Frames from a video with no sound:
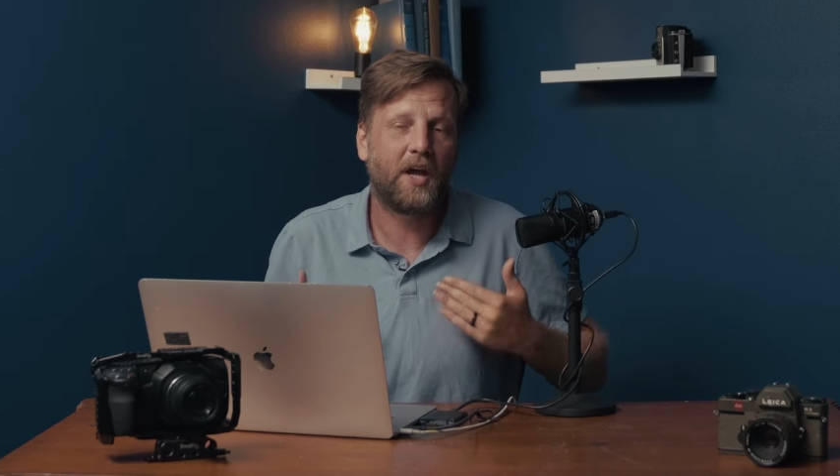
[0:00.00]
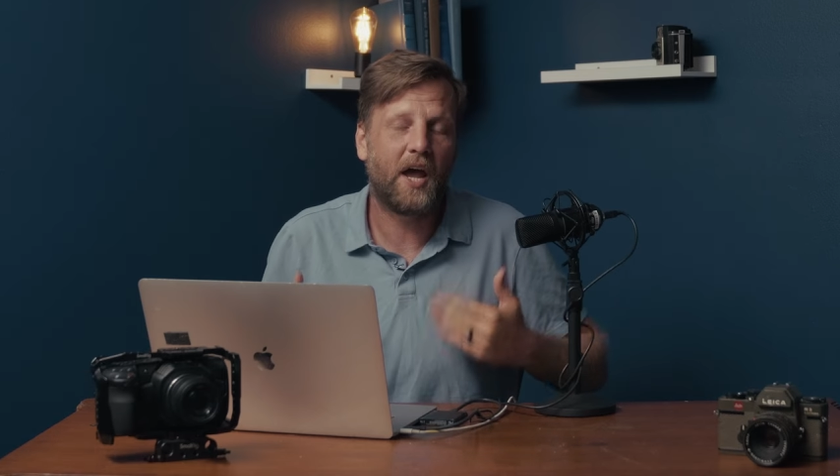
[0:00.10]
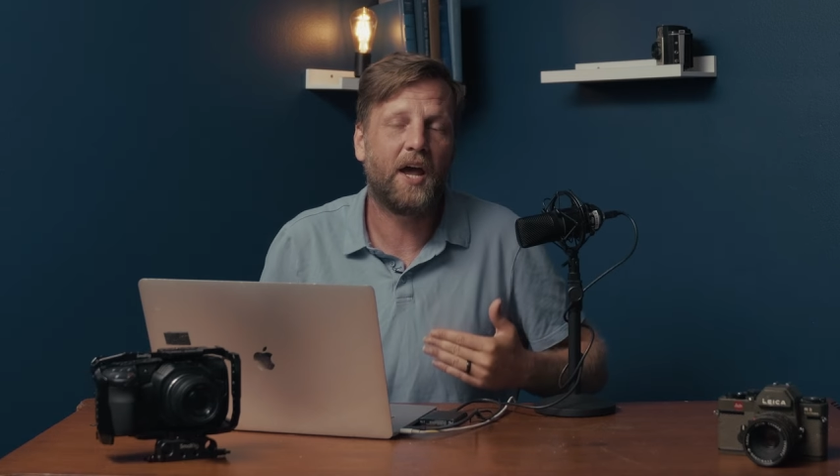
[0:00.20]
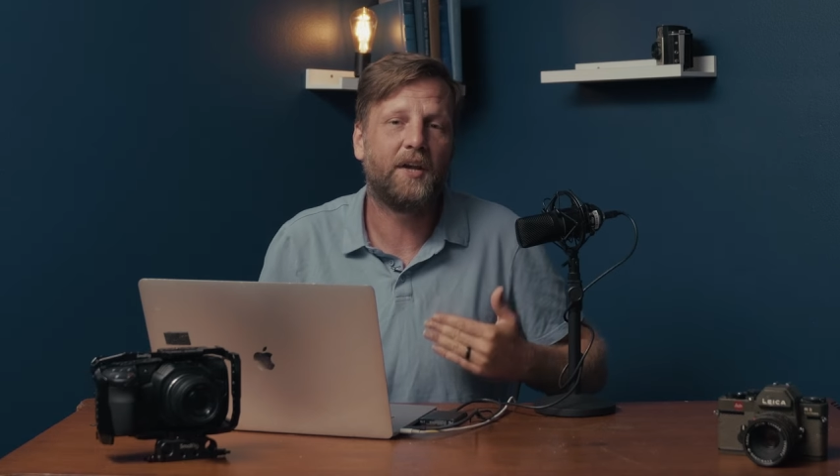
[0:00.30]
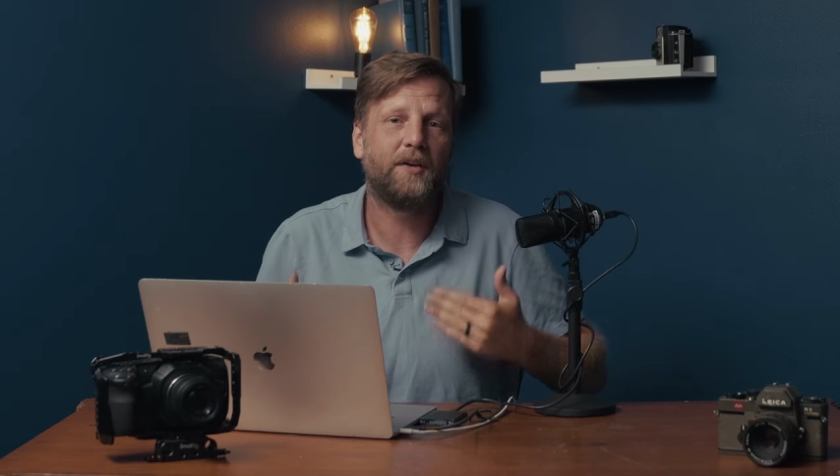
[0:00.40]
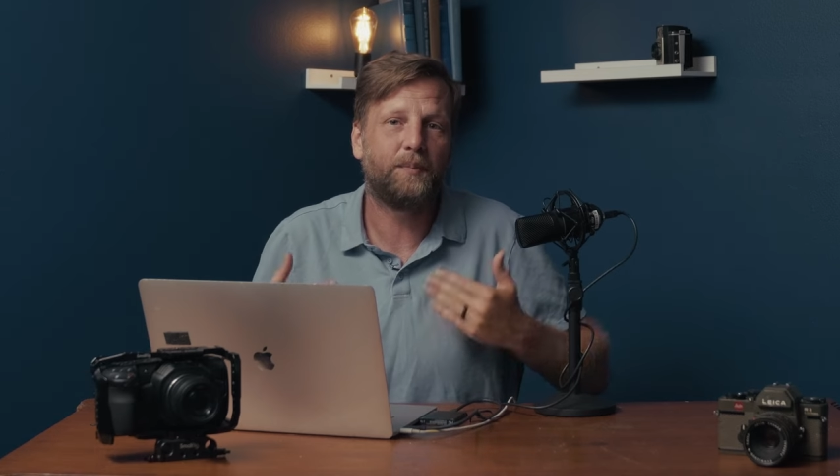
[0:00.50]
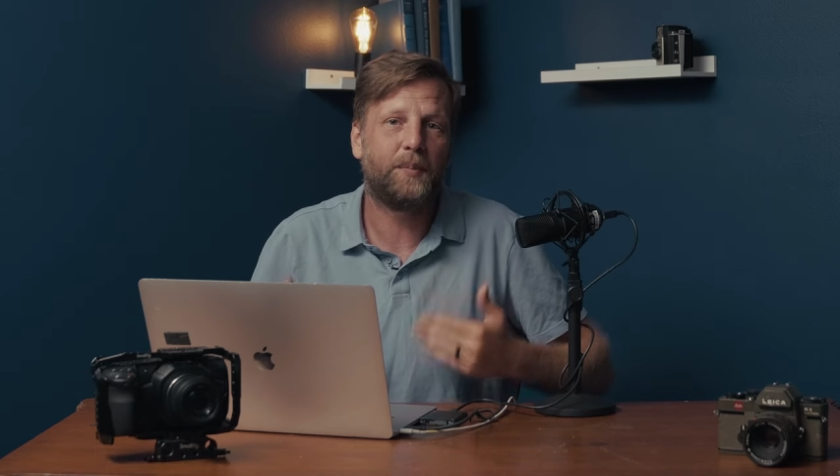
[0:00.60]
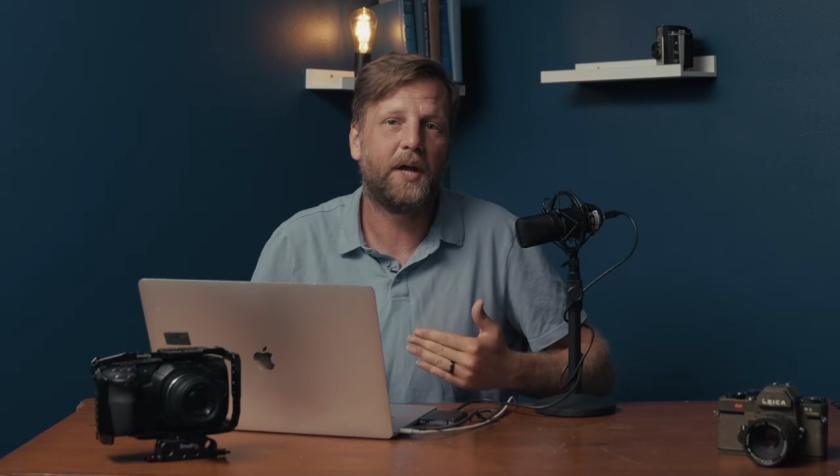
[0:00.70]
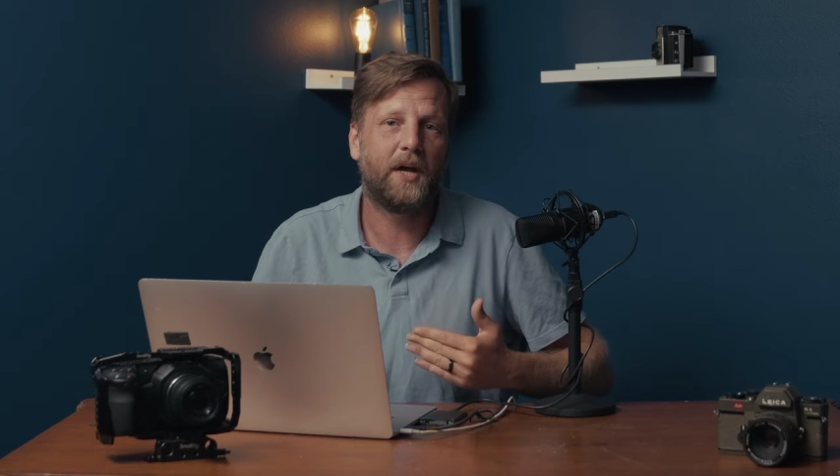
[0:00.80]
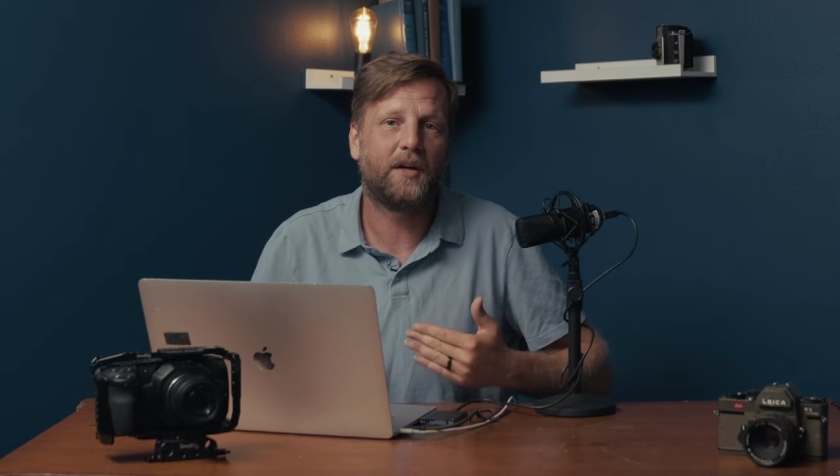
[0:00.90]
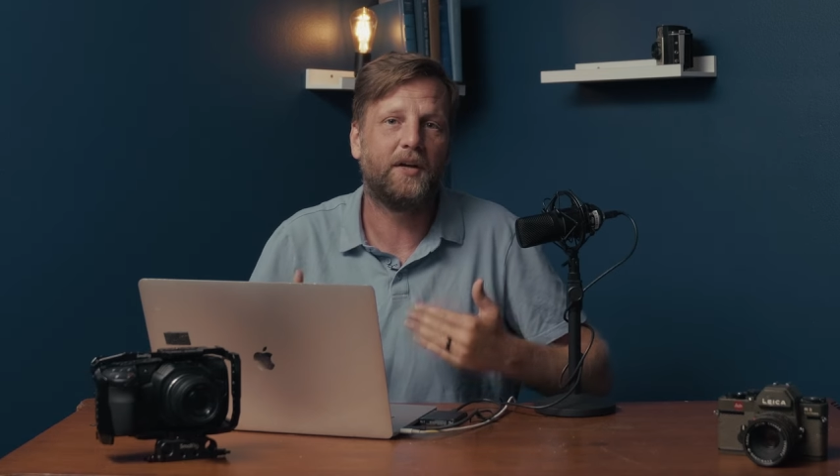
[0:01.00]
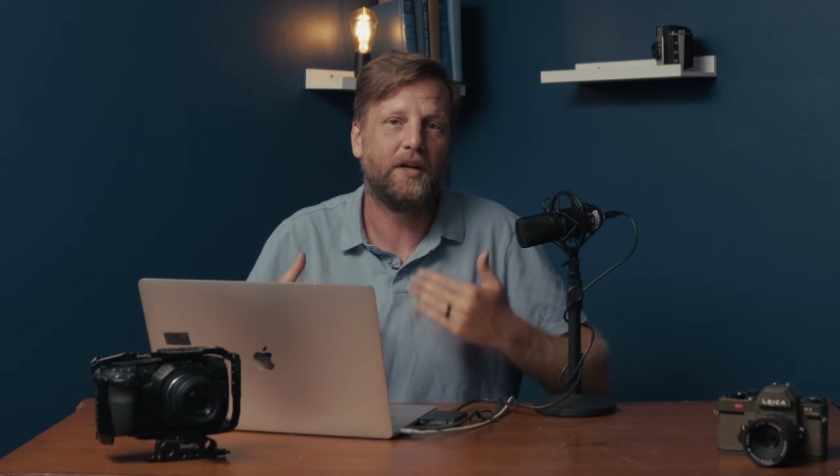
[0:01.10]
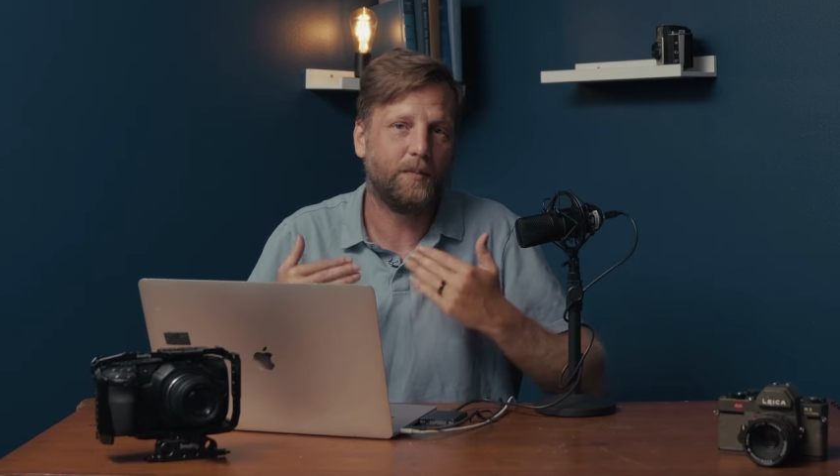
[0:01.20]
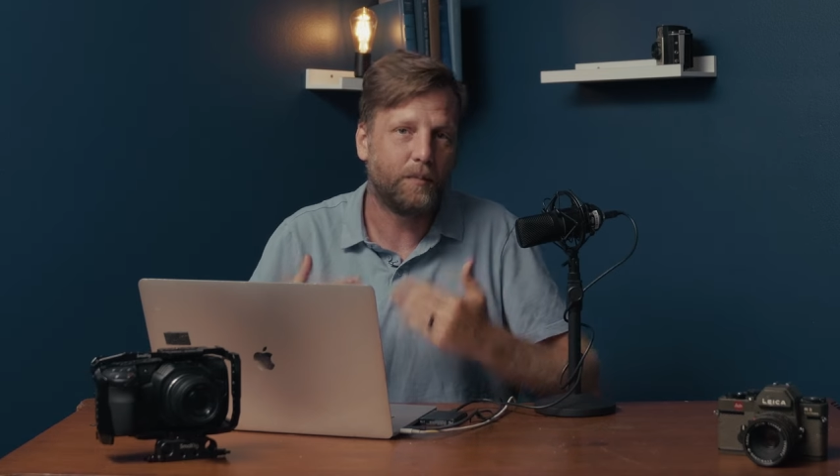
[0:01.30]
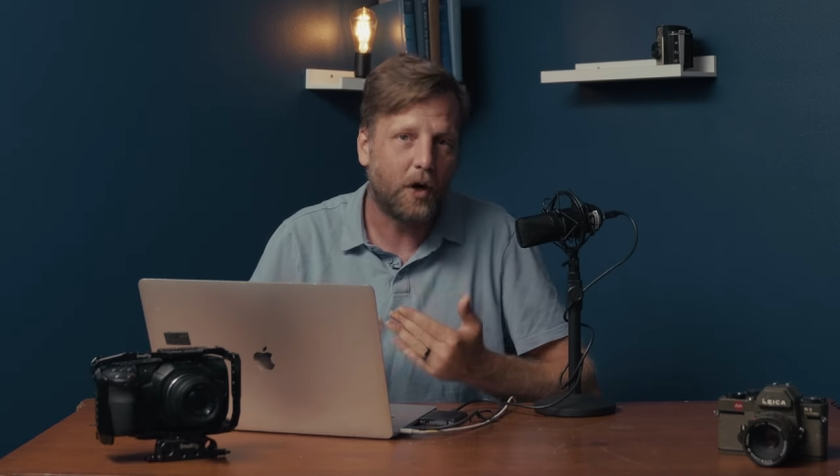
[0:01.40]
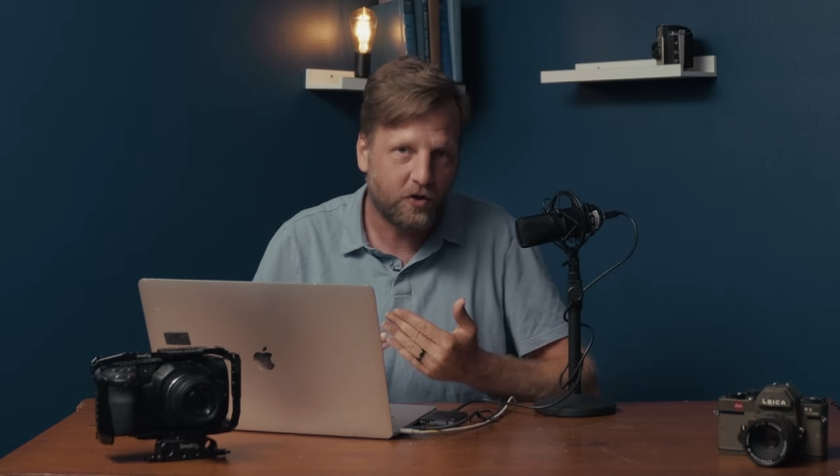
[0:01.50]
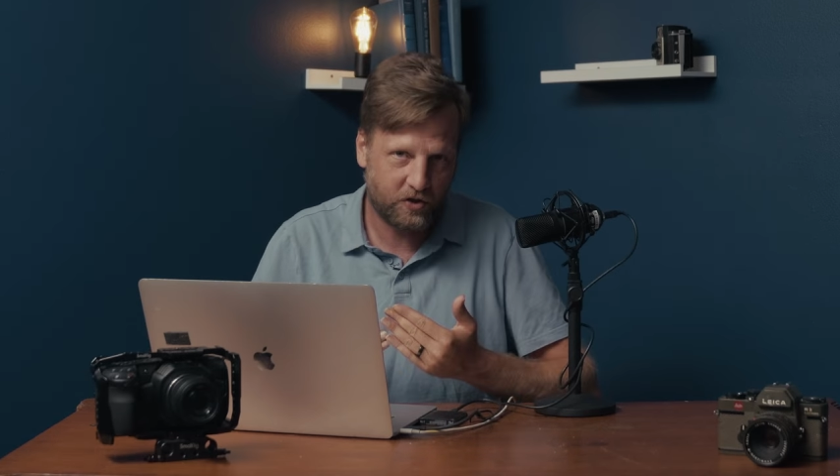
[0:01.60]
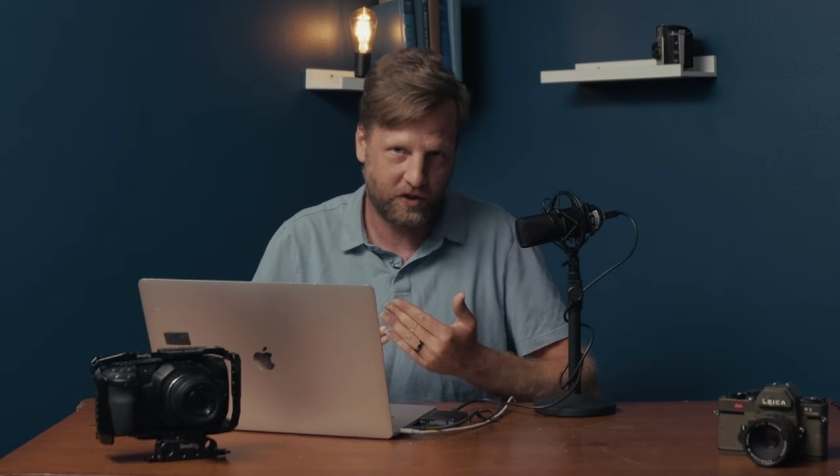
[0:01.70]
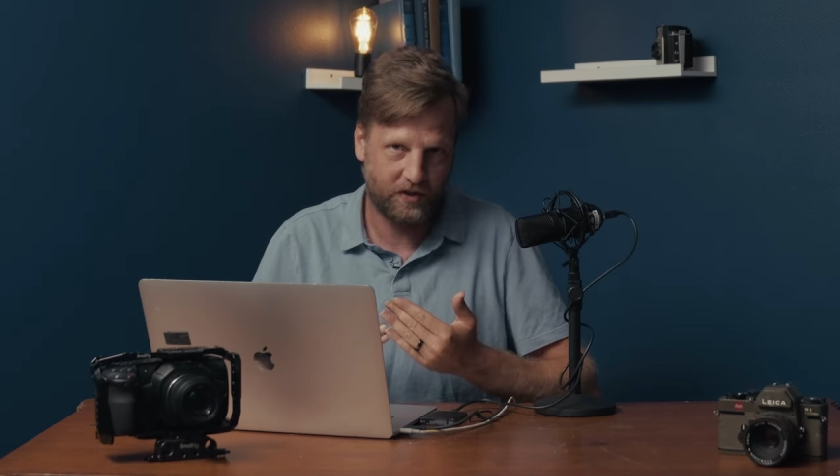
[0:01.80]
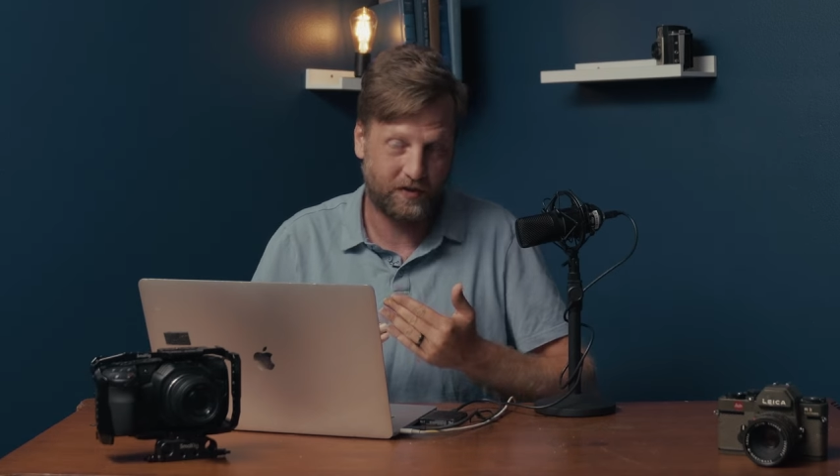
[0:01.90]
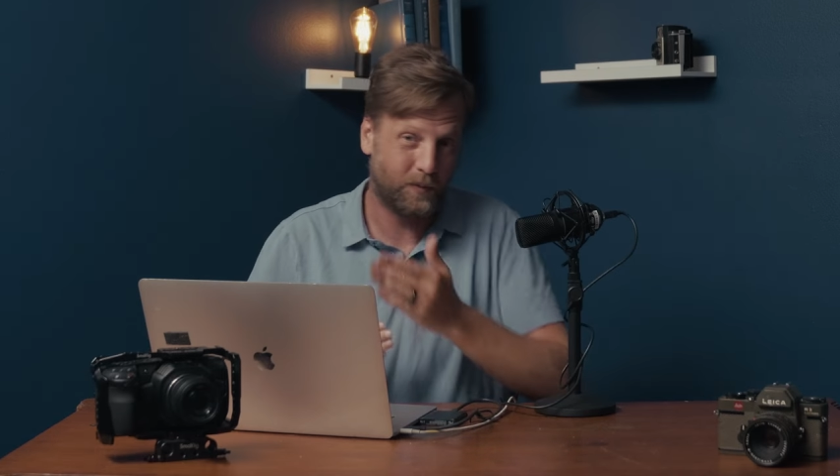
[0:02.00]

can depict emotions